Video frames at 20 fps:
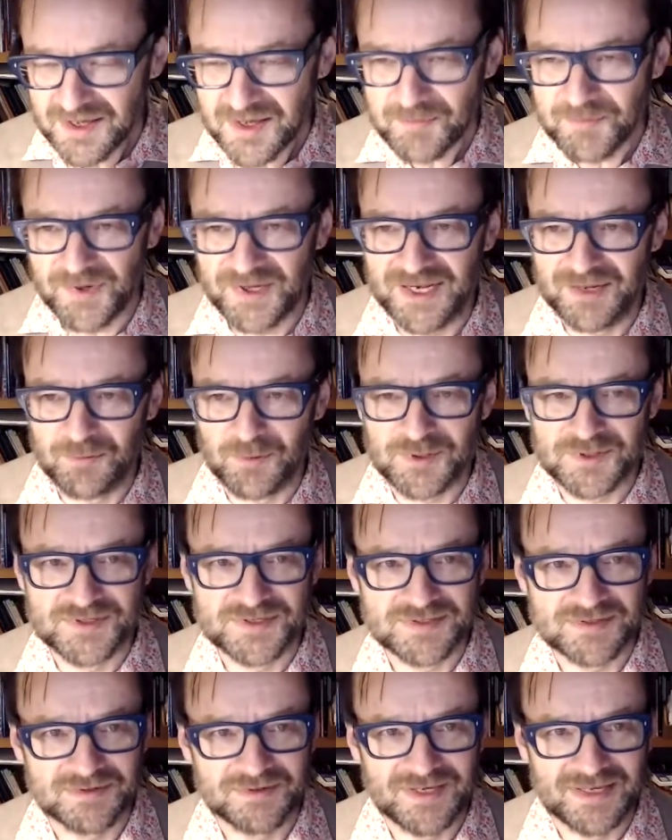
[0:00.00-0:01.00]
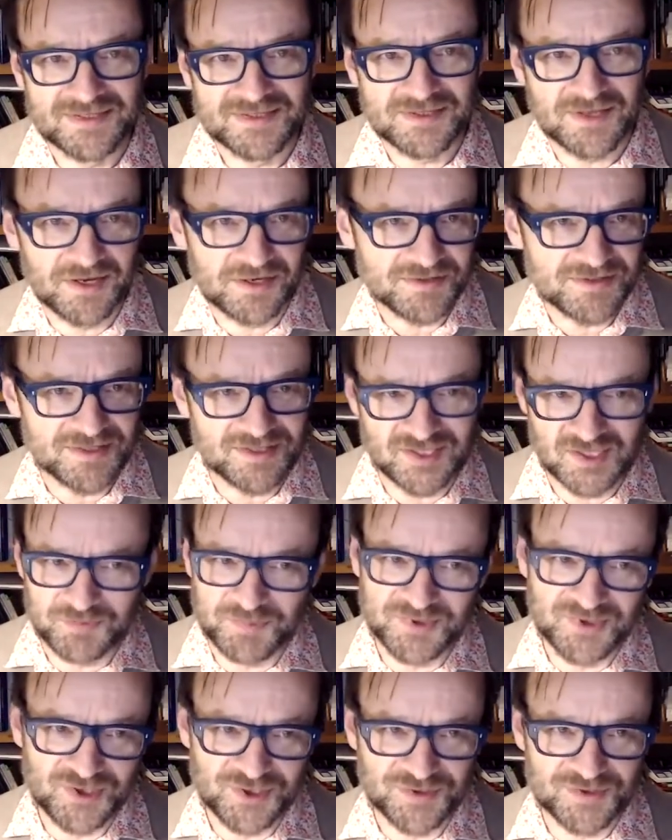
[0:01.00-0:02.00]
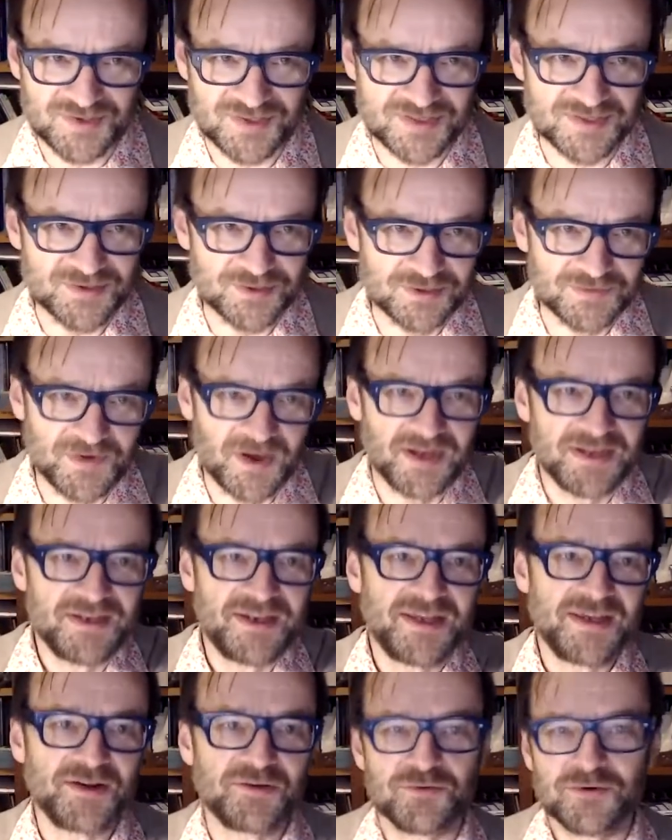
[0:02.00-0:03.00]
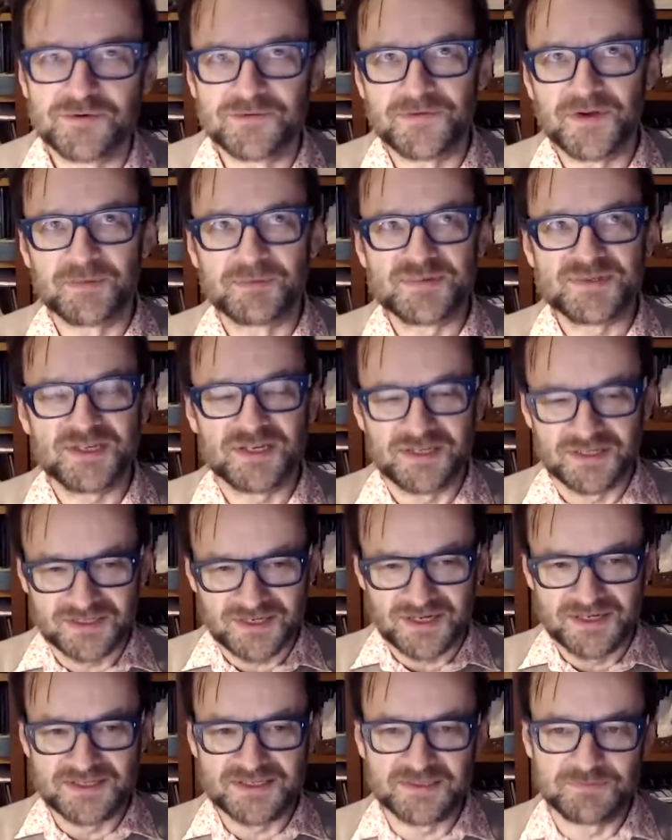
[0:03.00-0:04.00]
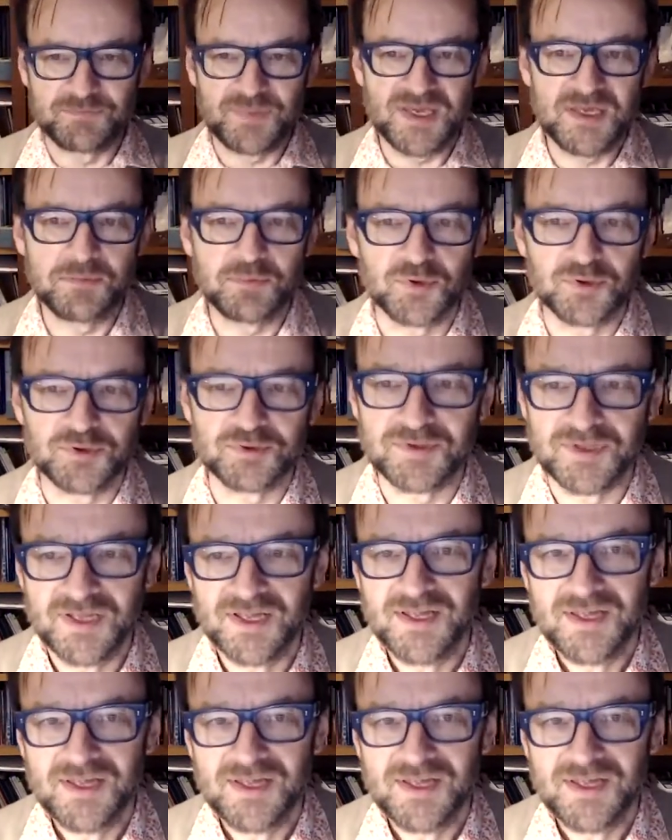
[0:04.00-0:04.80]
but it started to produce this sort of idea of certain kinds of people,